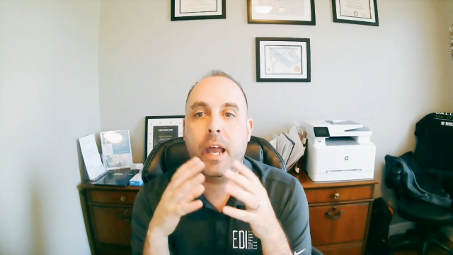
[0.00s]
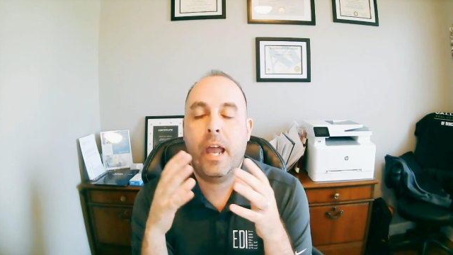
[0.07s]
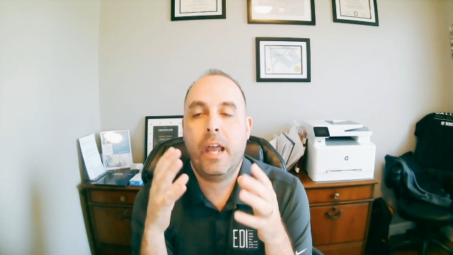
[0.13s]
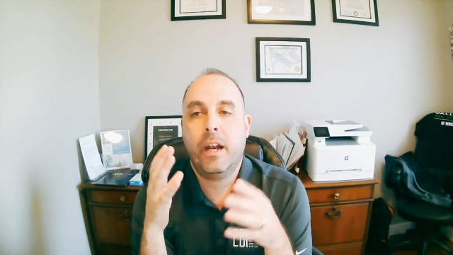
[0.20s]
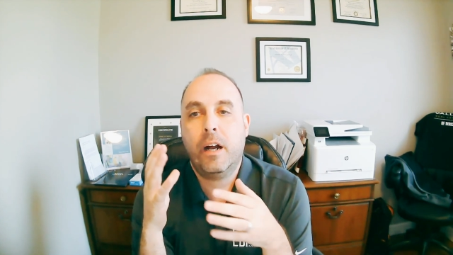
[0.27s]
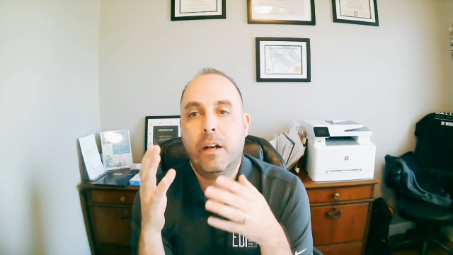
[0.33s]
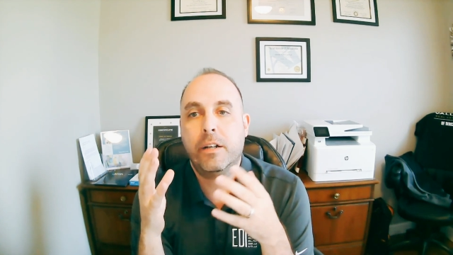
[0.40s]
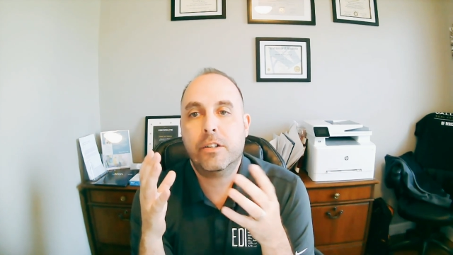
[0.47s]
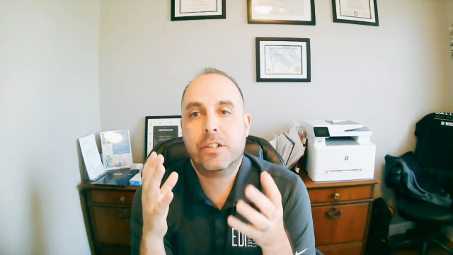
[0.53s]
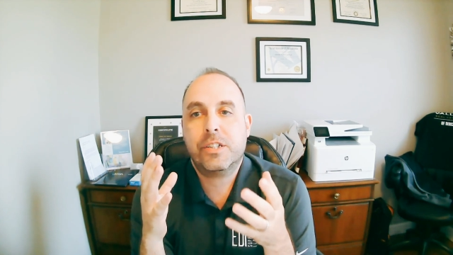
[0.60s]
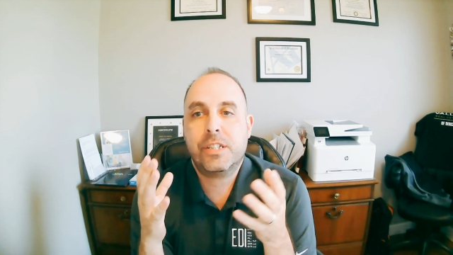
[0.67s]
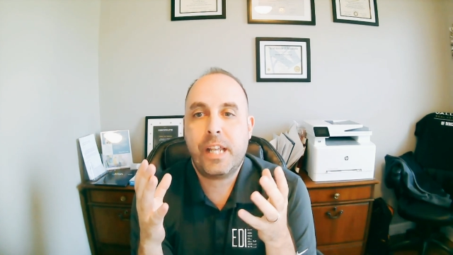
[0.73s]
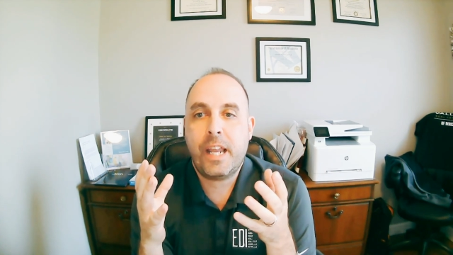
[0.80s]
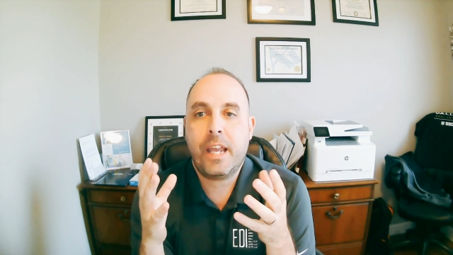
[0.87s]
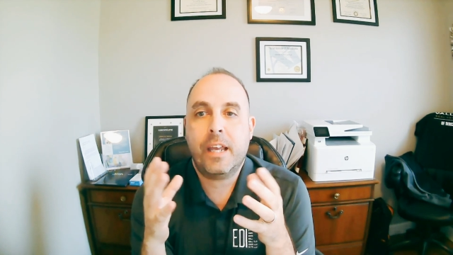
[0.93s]
and
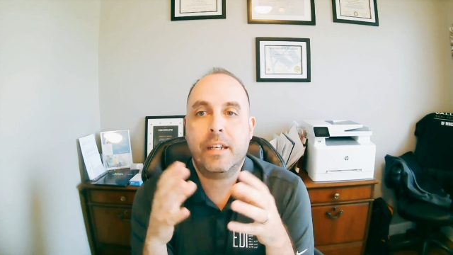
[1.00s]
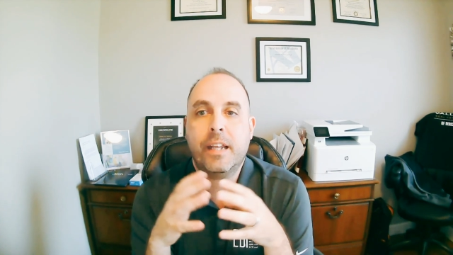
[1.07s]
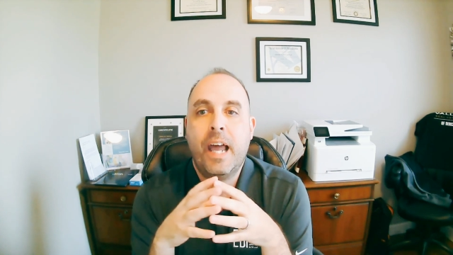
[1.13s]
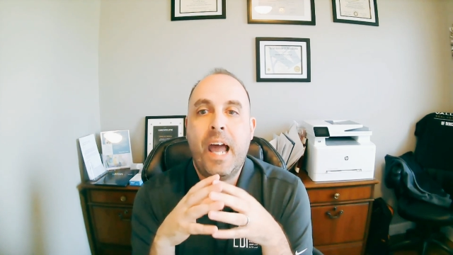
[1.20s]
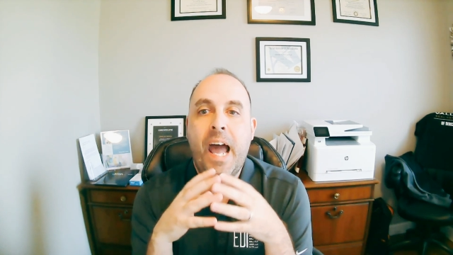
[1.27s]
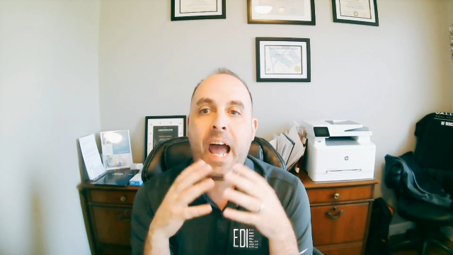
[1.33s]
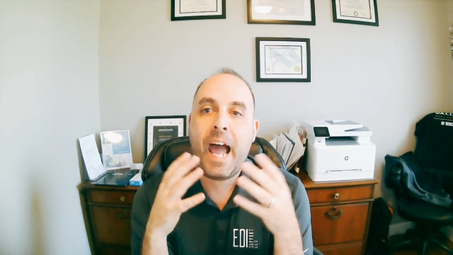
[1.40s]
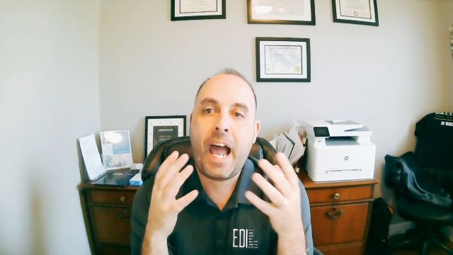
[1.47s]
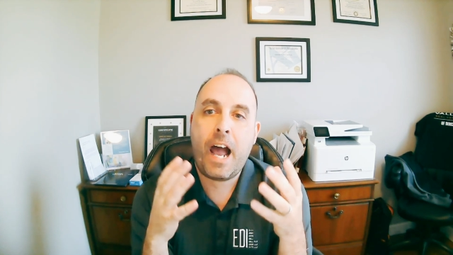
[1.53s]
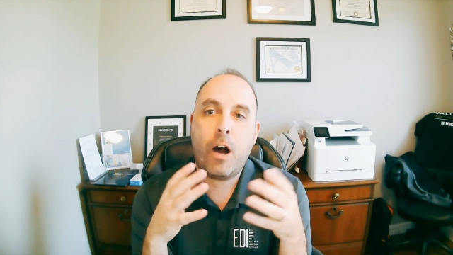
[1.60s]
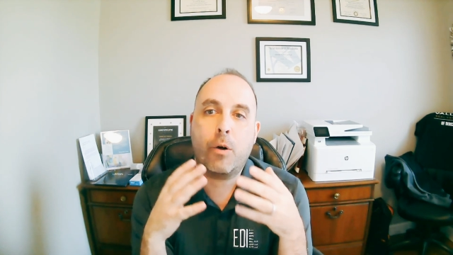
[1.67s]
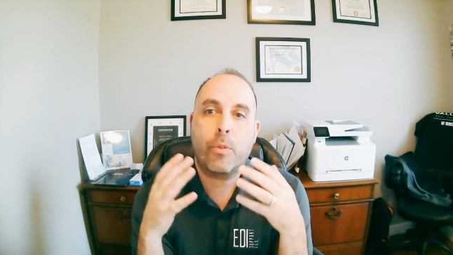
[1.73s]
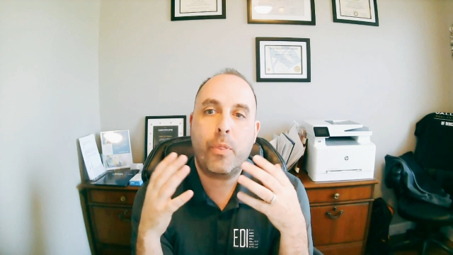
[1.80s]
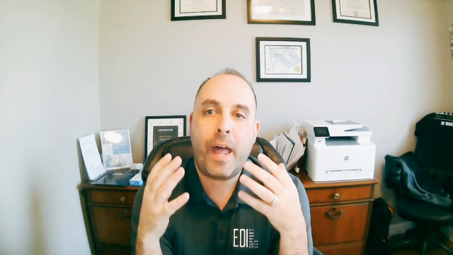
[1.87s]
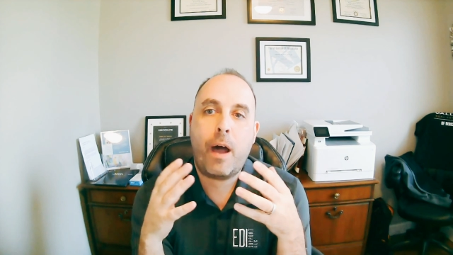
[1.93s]
understand
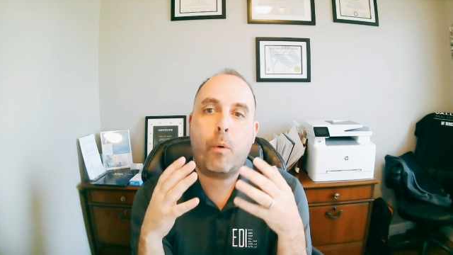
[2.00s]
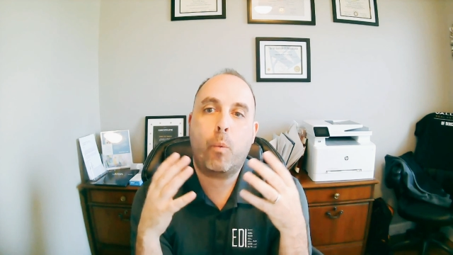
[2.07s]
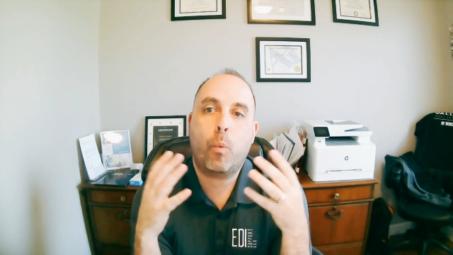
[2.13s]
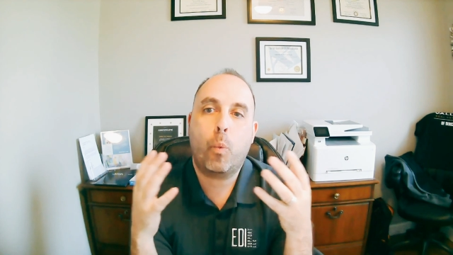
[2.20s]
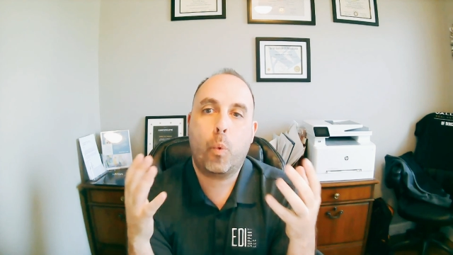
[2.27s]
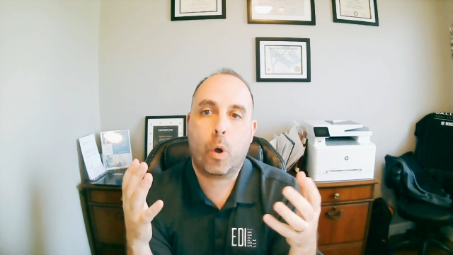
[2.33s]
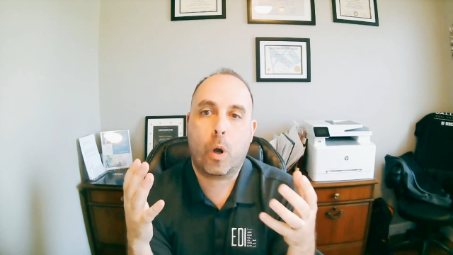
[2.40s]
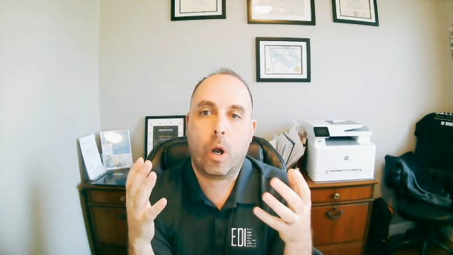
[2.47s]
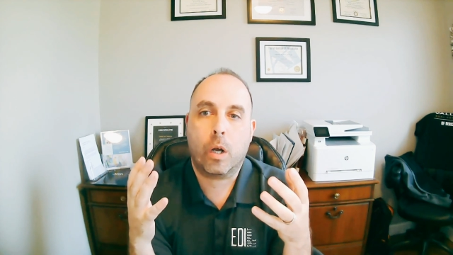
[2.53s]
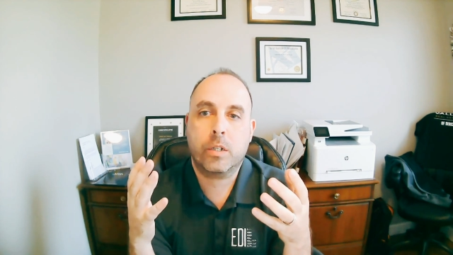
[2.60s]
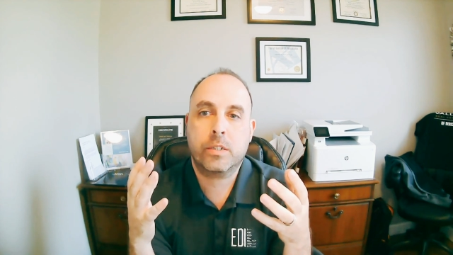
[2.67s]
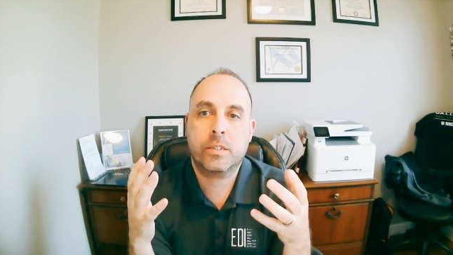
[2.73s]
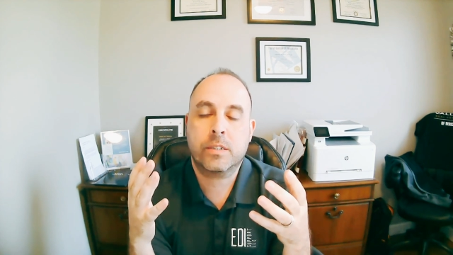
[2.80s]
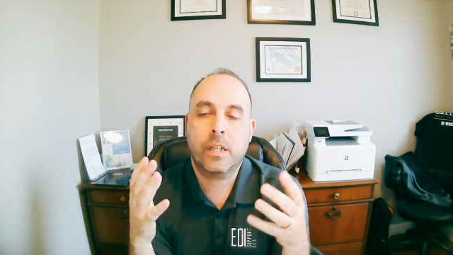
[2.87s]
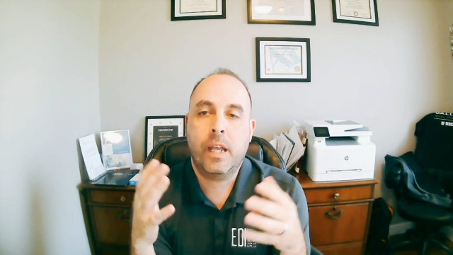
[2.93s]
how that
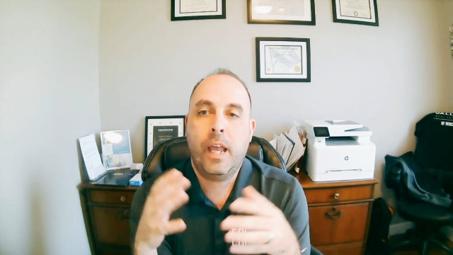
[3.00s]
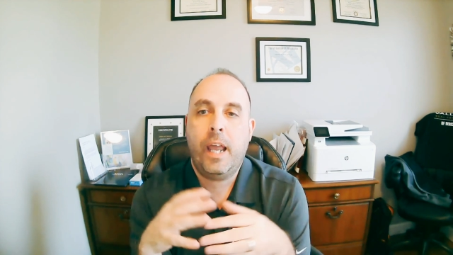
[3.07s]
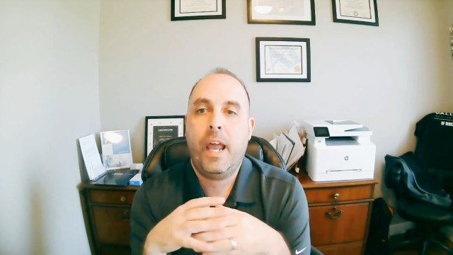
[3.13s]
works